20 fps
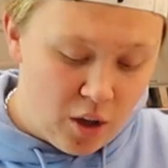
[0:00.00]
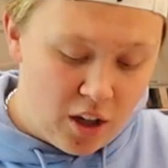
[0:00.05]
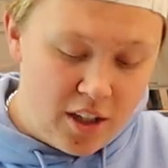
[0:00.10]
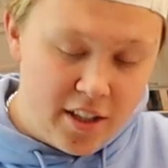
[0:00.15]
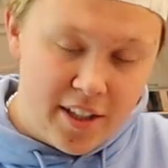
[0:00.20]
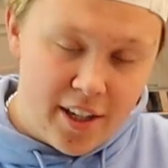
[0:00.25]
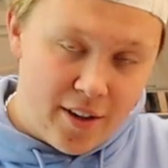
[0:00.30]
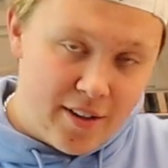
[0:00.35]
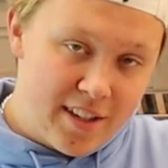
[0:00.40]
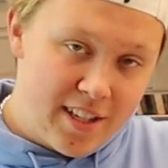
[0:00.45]

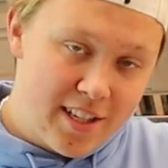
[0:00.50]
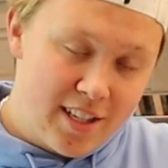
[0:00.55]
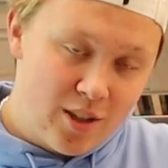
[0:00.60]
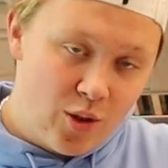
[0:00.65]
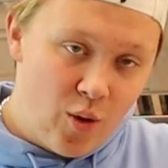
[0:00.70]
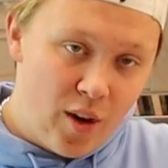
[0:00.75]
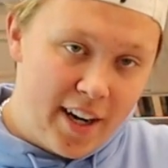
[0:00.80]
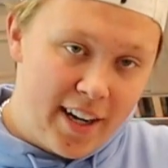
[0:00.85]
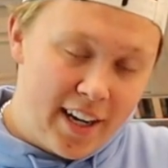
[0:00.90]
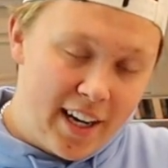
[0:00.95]
works though, it's still
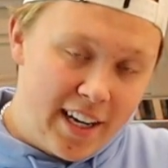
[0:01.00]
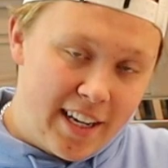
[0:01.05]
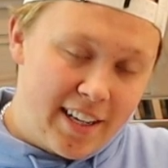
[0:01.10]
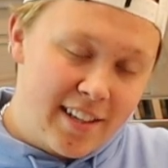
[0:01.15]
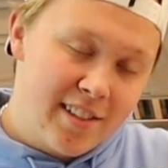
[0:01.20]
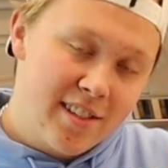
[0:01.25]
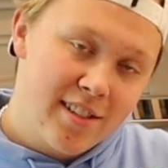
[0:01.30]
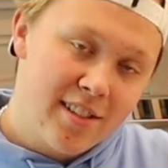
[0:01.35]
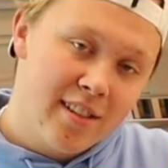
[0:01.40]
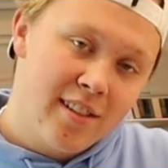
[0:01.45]
quite
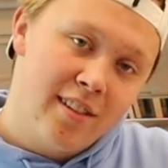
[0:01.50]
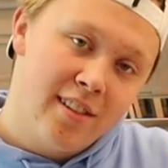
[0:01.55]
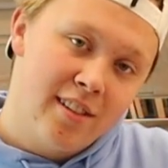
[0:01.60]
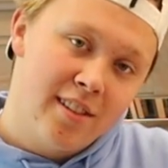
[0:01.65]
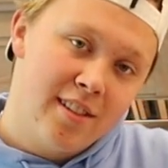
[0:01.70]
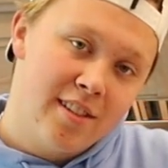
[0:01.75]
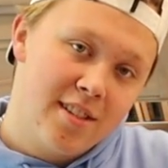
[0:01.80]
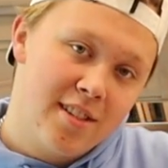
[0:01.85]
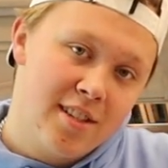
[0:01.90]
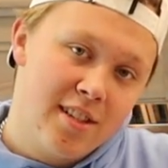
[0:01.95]
nice.
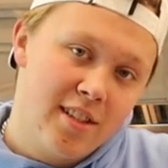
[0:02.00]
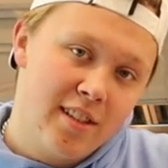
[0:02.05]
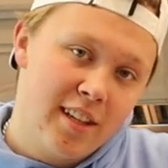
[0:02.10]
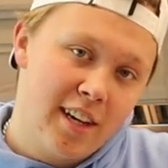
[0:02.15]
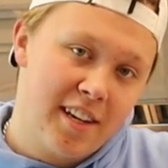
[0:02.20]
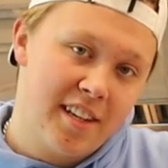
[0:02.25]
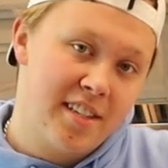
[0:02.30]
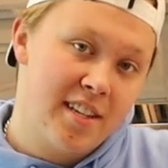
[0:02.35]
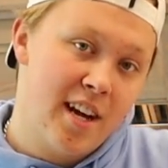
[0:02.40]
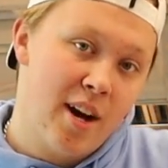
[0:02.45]
It's still
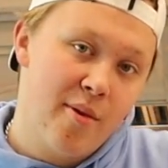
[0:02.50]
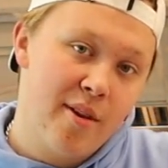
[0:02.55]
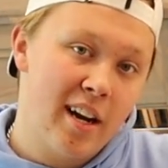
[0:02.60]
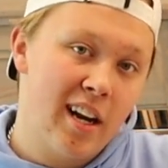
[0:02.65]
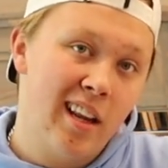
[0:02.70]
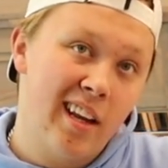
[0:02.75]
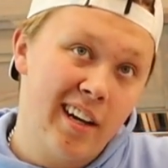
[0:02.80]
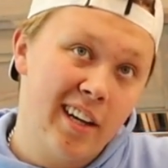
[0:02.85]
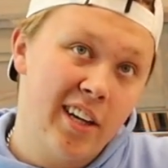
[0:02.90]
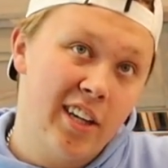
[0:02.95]
nice. Now we
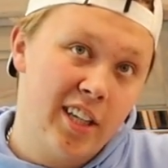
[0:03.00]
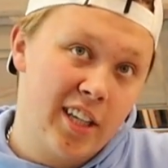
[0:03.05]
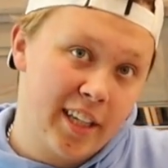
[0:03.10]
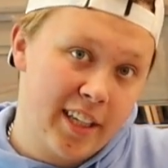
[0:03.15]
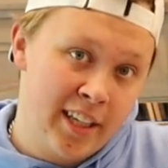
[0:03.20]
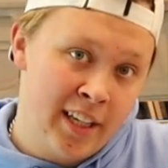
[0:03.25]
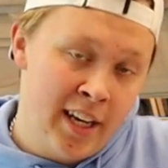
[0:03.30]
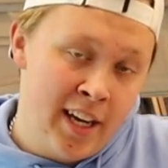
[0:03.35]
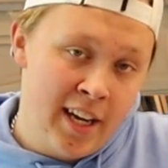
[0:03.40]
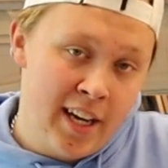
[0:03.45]
gotta let it
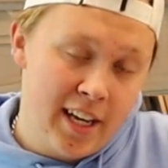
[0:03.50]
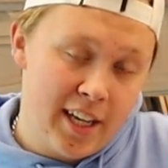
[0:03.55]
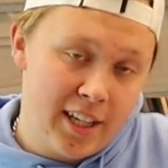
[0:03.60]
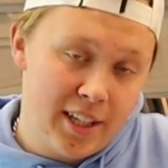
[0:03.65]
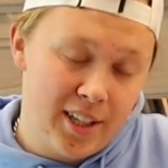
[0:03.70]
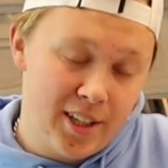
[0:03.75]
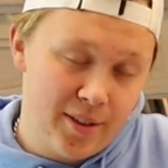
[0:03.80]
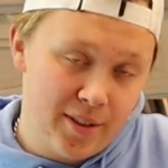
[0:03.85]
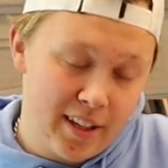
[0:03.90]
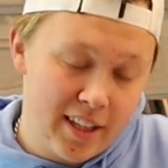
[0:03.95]
cook
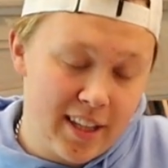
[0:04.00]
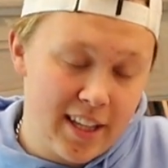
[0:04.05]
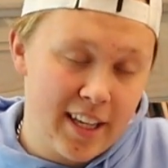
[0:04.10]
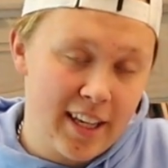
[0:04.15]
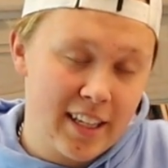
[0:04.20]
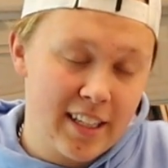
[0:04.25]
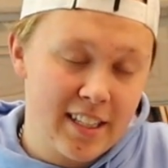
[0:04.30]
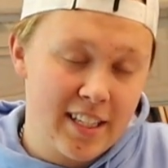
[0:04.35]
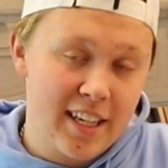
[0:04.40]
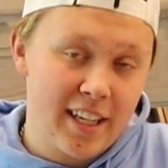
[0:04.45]
and do the
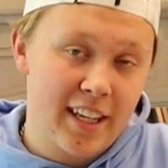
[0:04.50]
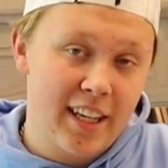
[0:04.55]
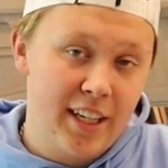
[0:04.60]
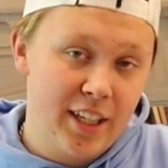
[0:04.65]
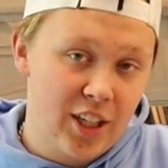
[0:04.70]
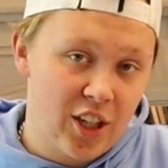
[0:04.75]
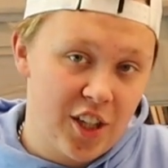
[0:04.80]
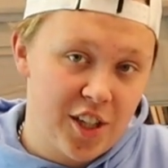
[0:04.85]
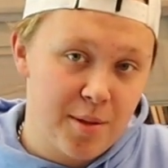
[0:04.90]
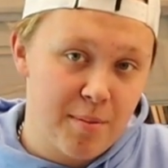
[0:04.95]
things and
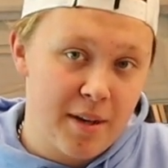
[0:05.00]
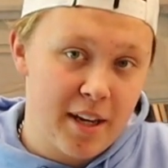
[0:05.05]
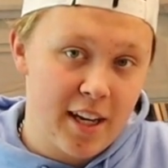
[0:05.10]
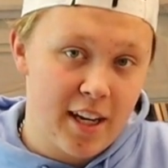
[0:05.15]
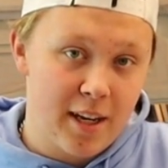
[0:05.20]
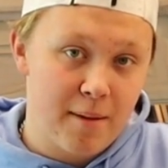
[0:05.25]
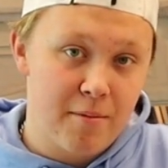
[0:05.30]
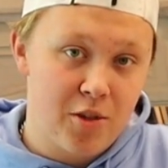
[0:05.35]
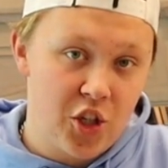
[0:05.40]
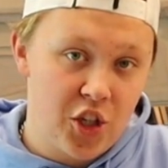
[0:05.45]
get
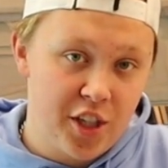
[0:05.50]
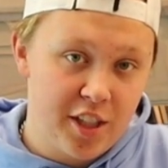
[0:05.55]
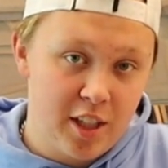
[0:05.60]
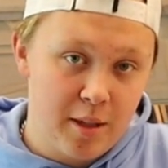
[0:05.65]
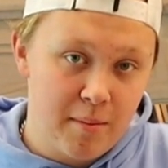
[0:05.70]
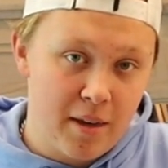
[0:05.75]
crispy and cheesy